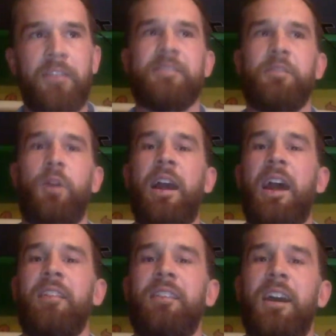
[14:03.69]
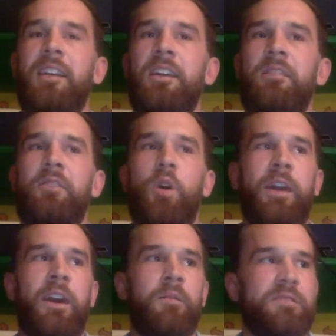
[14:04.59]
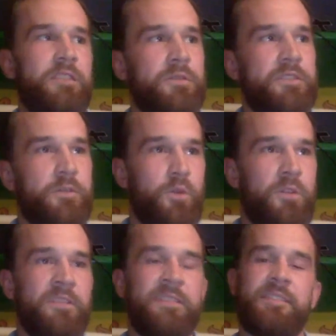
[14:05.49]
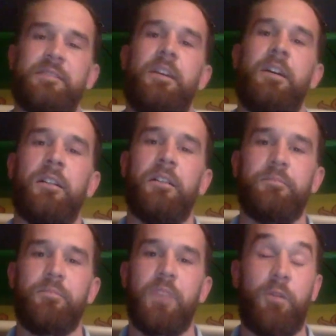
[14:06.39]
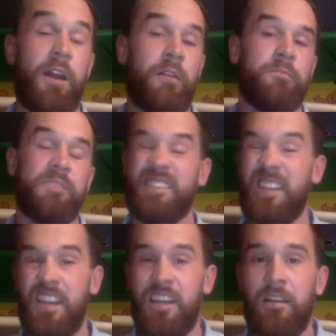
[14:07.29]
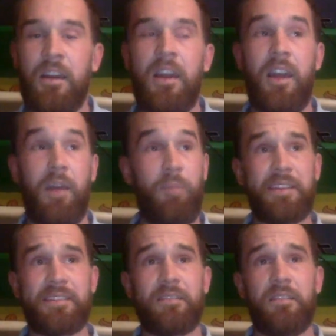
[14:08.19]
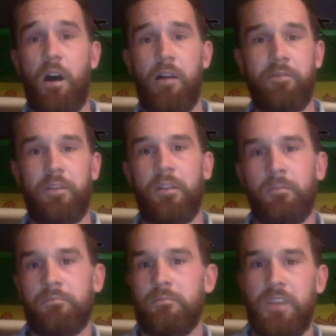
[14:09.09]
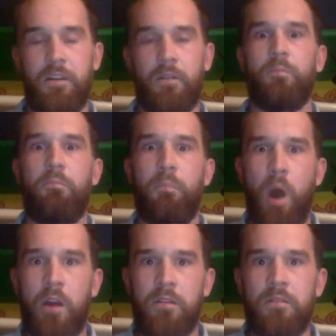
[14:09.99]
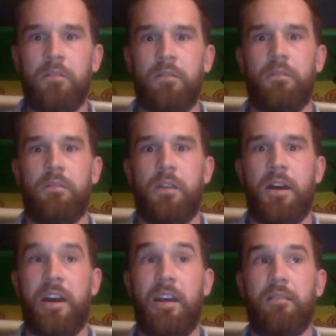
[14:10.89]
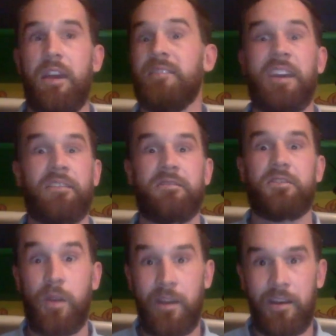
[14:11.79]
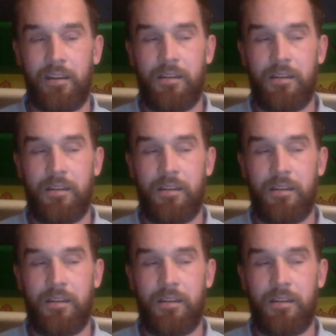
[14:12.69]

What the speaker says: And so I had the idea of going out to schools around the city and basically offering them, you know, modern EdTech training.